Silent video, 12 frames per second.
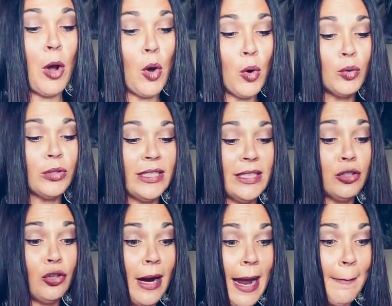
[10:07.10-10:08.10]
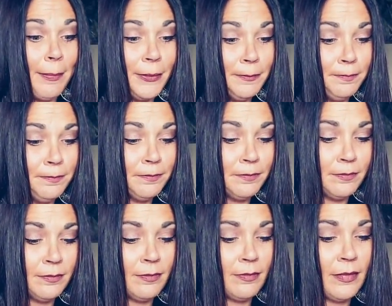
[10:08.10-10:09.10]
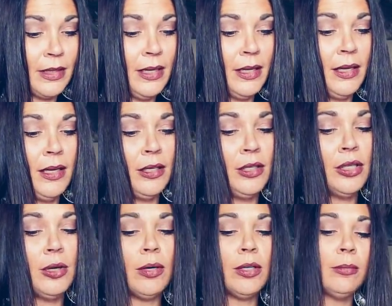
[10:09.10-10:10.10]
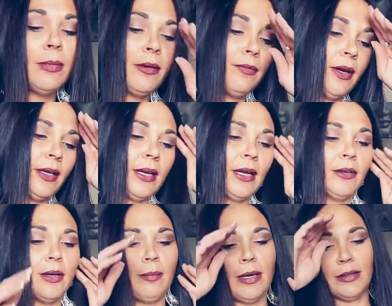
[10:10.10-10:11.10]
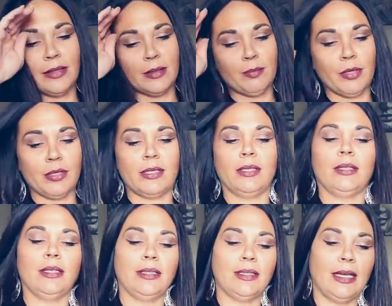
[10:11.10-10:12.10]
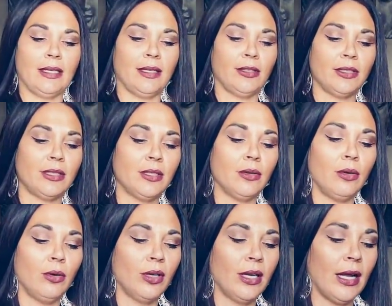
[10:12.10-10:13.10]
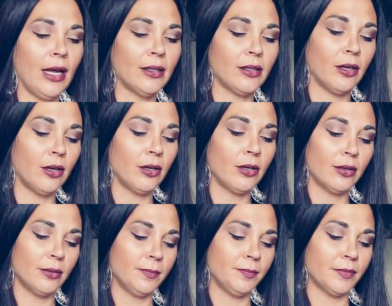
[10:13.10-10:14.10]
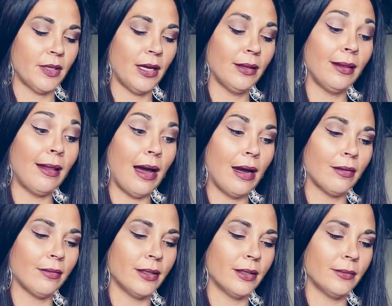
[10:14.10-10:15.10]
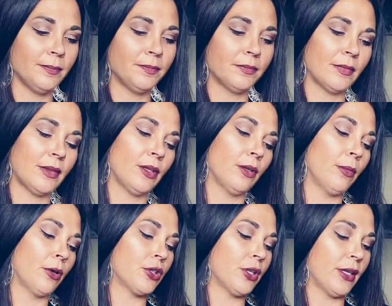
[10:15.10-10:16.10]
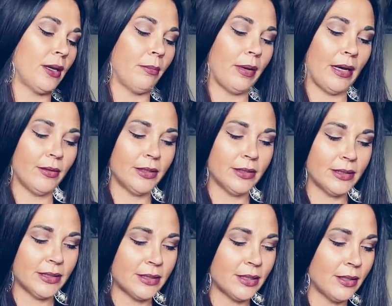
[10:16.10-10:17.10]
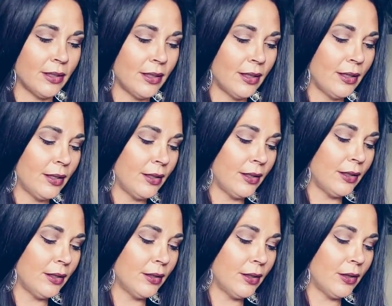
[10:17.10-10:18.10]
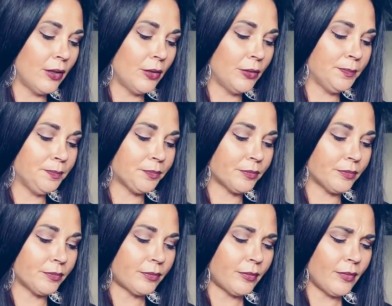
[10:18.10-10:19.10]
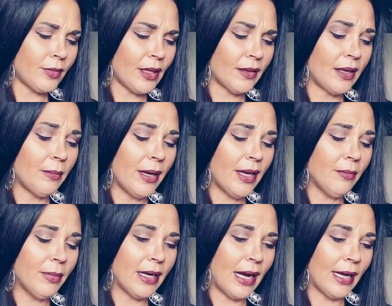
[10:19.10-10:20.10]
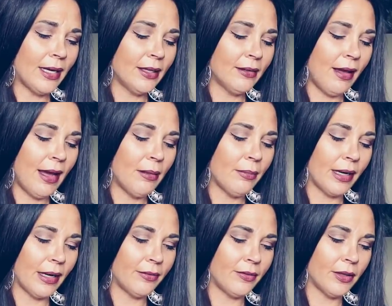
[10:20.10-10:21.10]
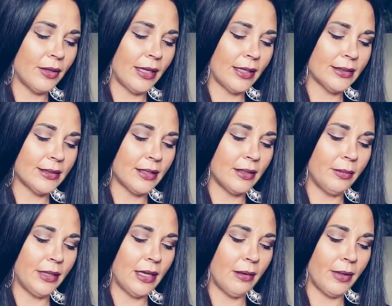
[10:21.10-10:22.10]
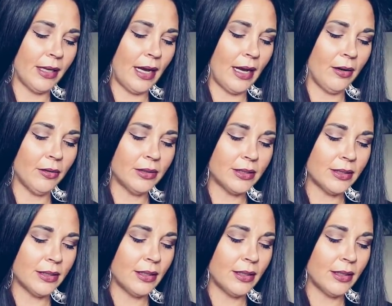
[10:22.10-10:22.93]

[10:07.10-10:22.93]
Holy crap. You know what you may find out about this person is that they're still holding on to hurt. A lot of it. They're emotionally unbalanced. You know, they may have been hiding that, but I feel like it's going to be coming out,